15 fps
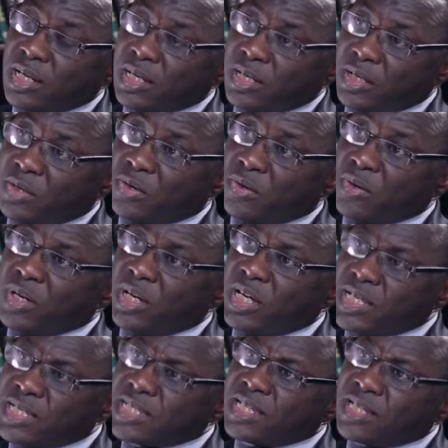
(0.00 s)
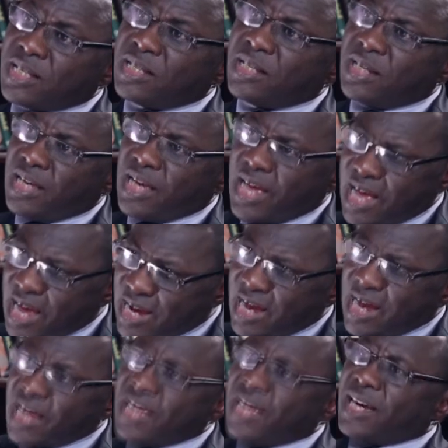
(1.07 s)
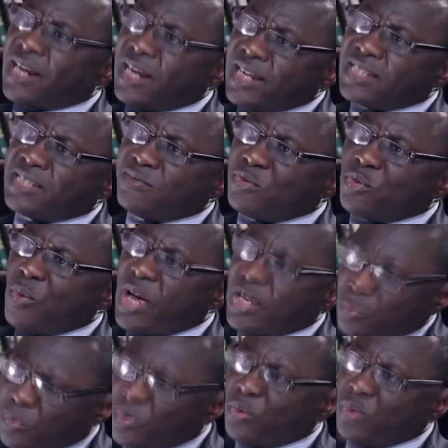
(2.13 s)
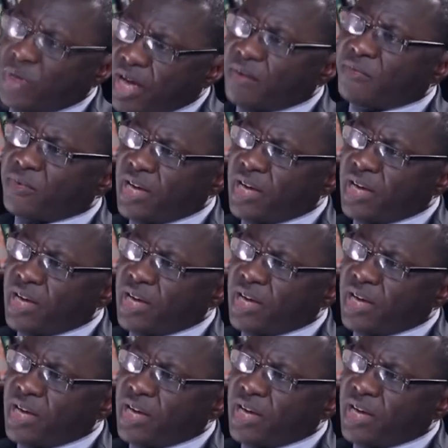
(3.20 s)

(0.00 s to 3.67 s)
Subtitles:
is still higher relative to what we could have